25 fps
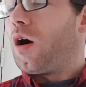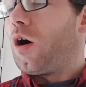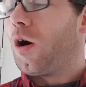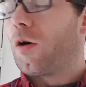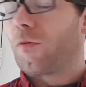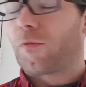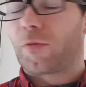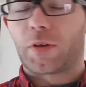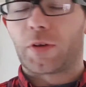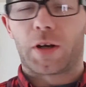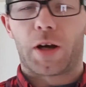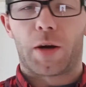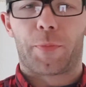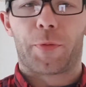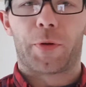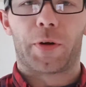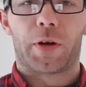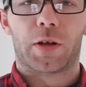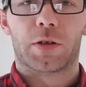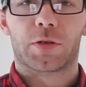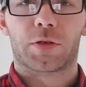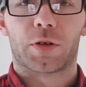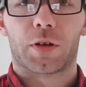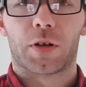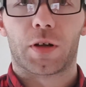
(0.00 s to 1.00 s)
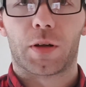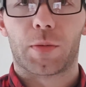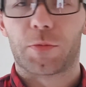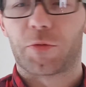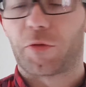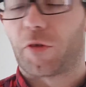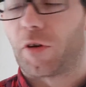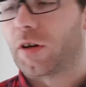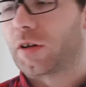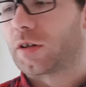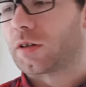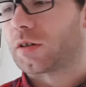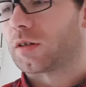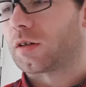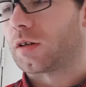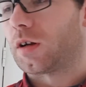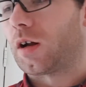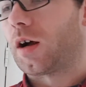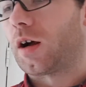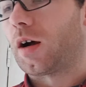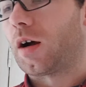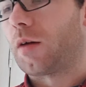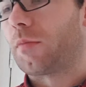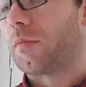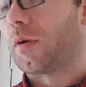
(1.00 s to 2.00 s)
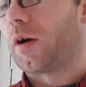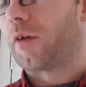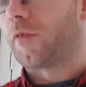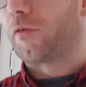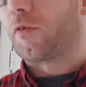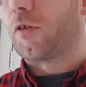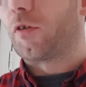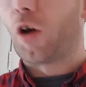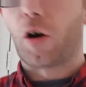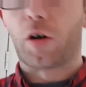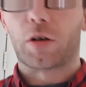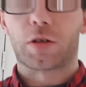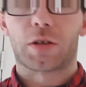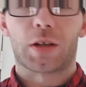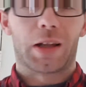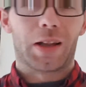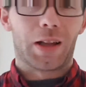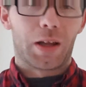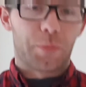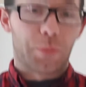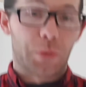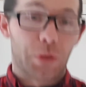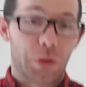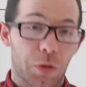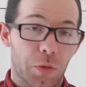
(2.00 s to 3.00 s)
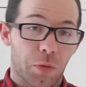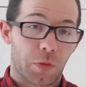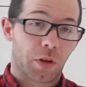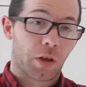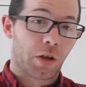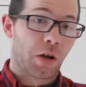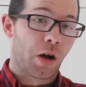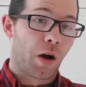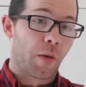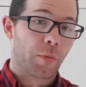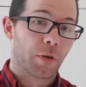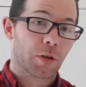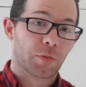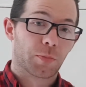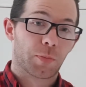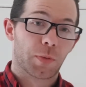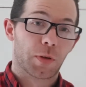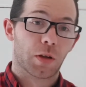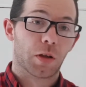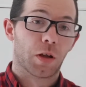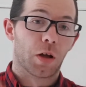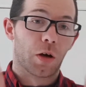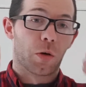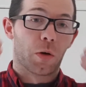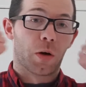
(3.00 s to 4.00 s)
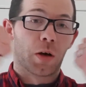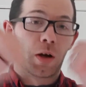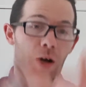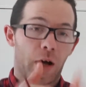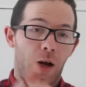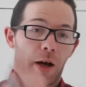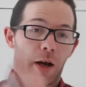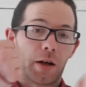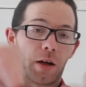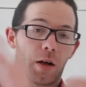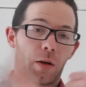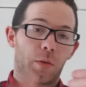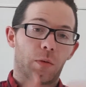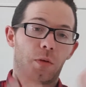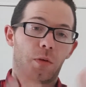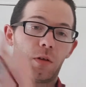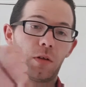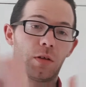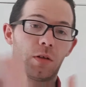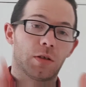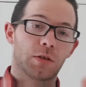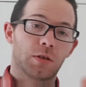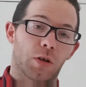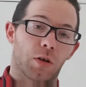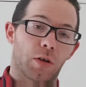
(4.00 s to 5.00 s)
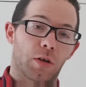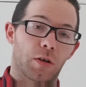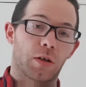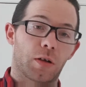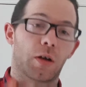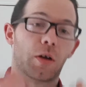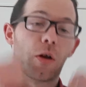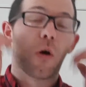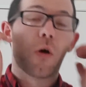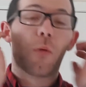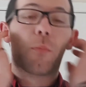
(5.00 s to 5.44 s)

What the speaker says: Hopefully I pronounce your names right. If not, let me know in the comments below and I will sort it out.